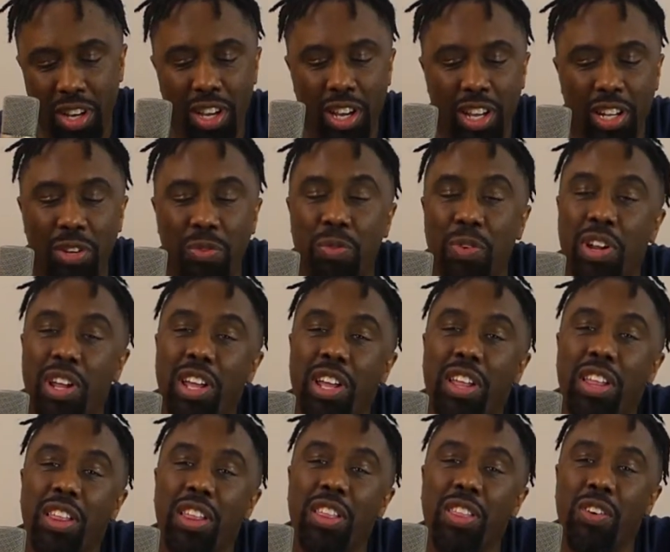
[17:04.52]
in
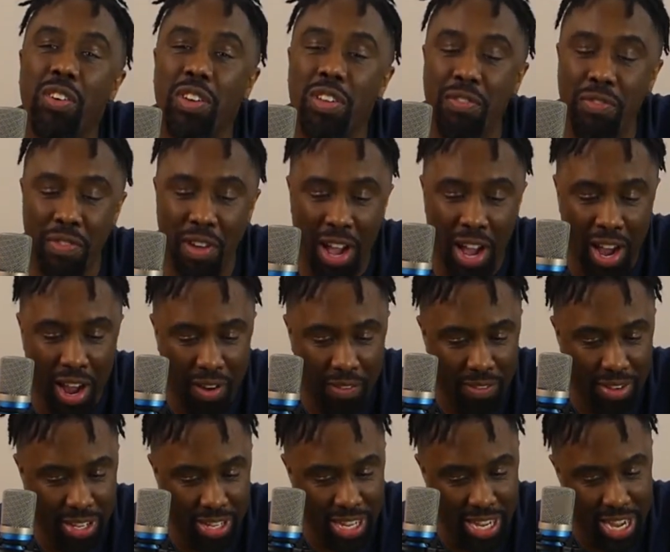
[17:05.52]
2035.
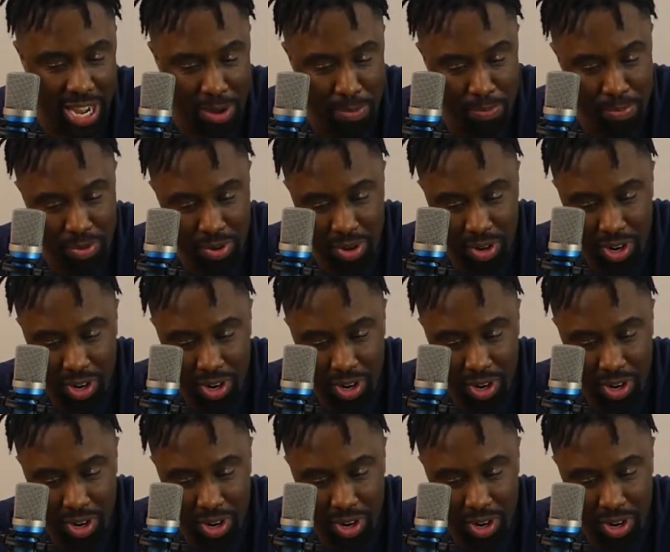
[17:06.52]
Yep.